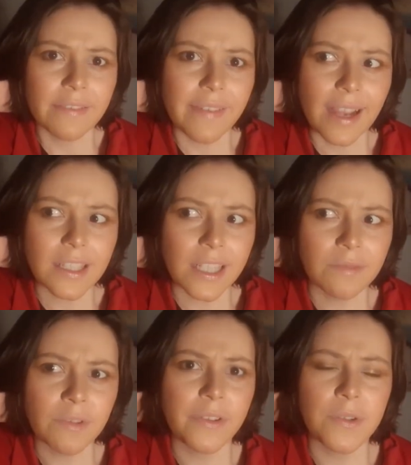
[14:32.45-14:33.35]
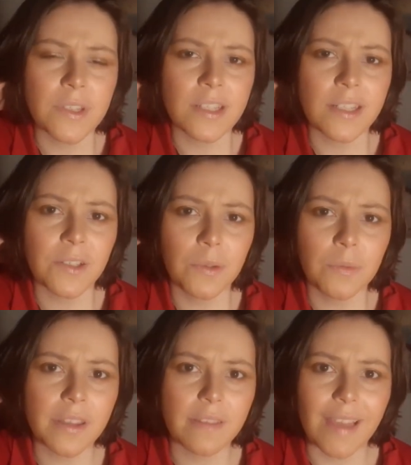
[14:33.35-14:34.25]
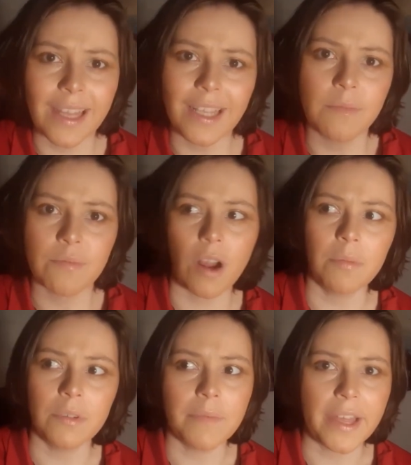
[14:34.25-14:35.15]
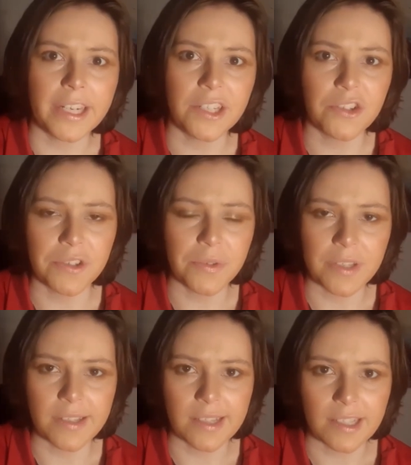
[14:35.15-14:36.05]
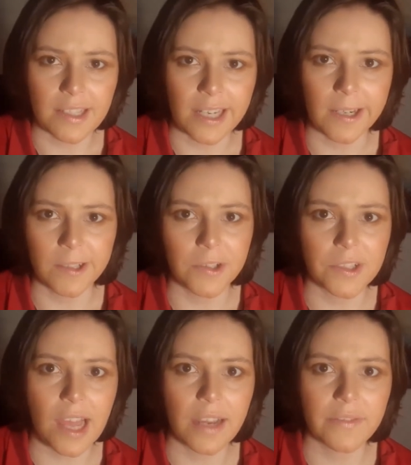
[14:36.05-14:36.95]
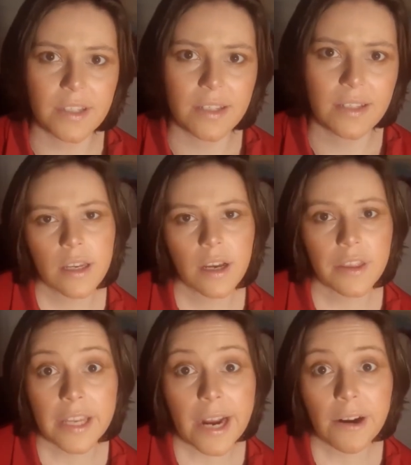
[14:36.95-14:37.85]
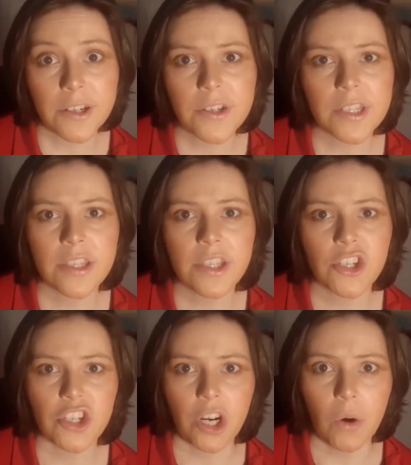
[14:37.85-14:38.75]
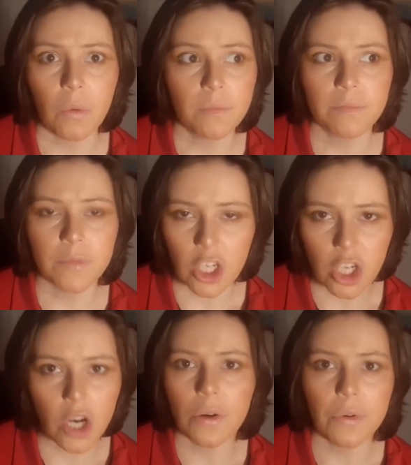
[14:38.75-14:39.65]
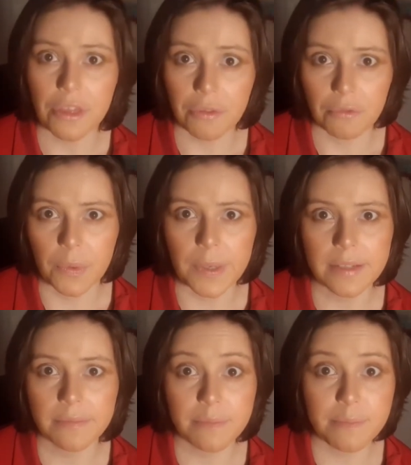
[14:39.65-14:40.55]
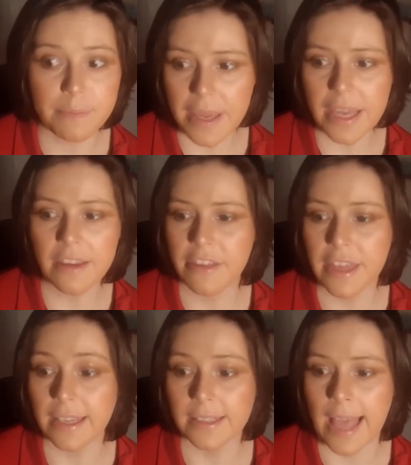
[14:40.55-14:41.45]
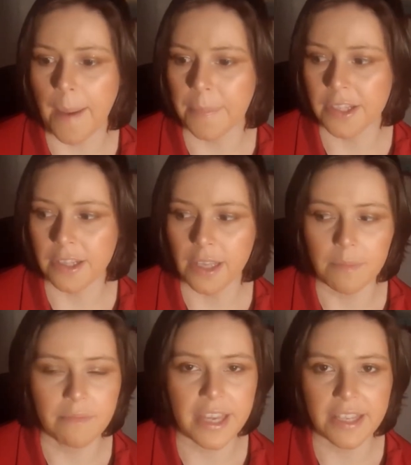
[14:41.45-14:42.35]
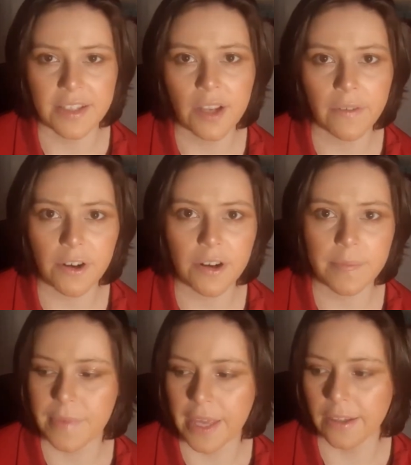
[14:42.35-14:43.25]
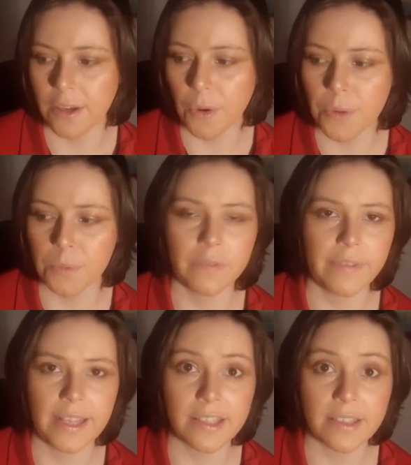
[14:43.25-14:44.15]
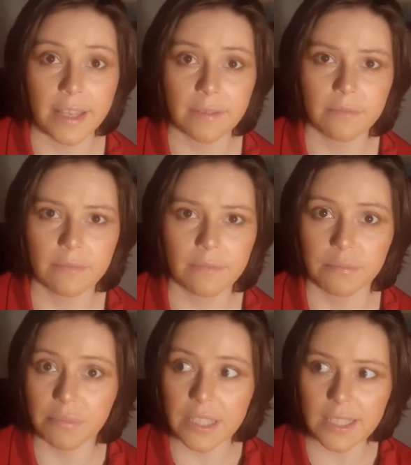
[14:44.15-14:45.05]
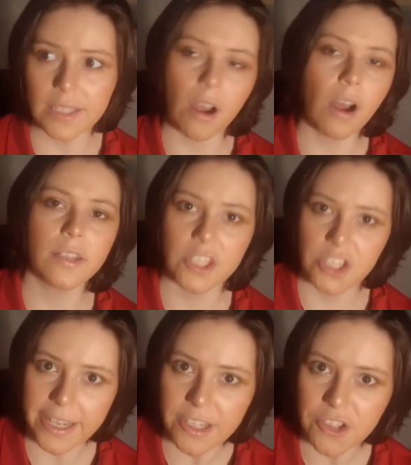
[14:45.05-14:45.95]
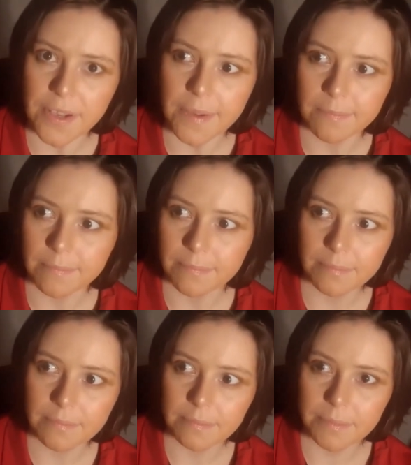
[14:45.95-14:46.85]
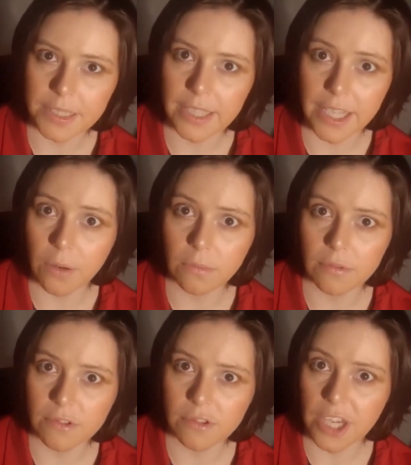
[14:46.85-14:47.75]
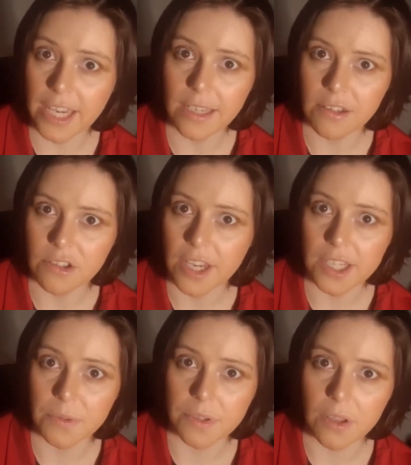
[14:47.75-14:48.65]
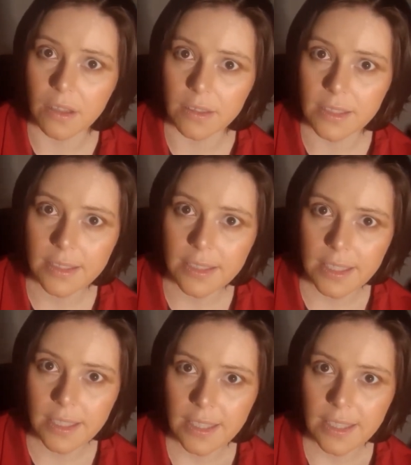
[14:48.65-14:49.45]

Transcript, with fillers: In fact, it refuses to deal with any problem that it introduces into the characters' lives. The characters in this show go through it. Big things happen to them. They suffer, they go through events that really ought to change them, but they don't change as a result.